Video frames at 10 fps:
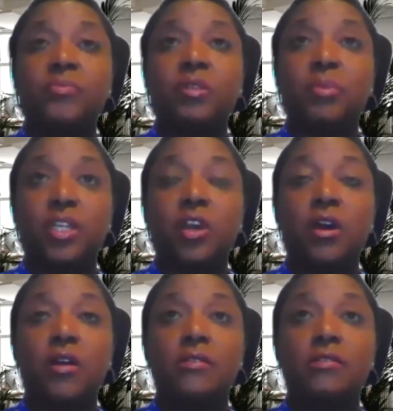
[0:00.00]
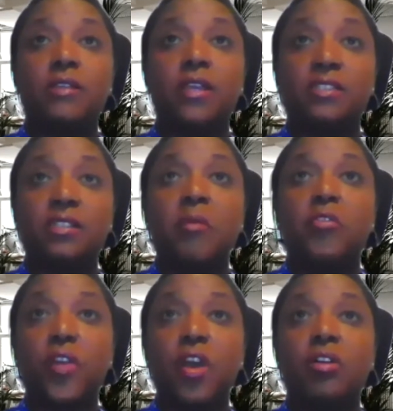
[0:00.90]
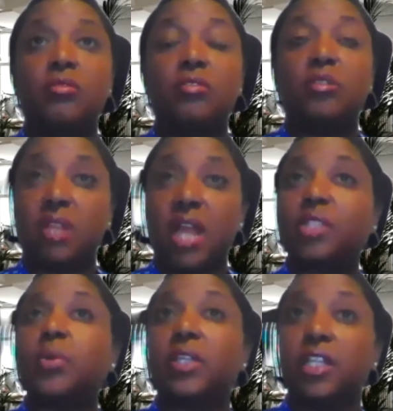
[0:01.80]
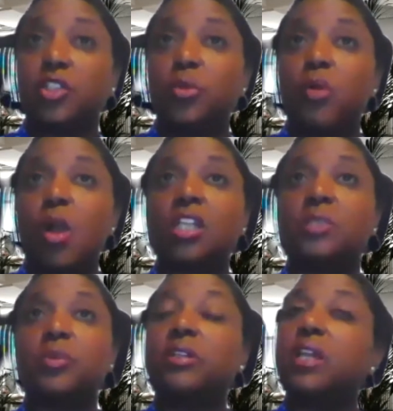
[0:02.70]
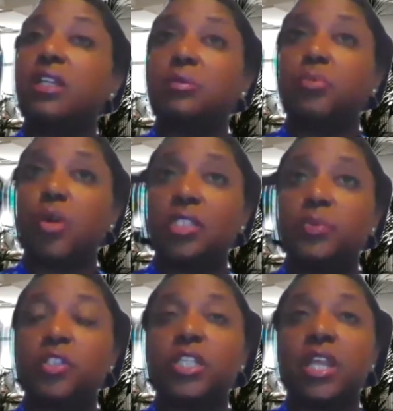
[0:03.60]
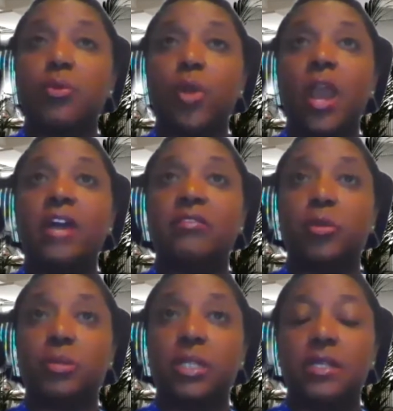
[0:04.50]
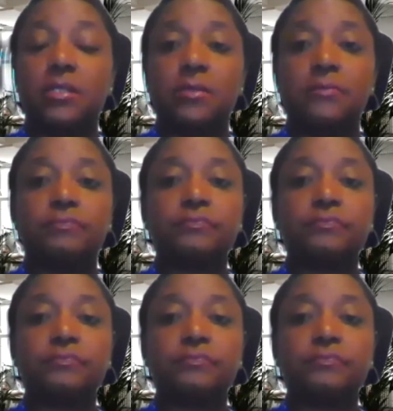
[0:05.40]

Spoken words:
because, as some felt, the Blacks were getting too prosperous and were out of their place.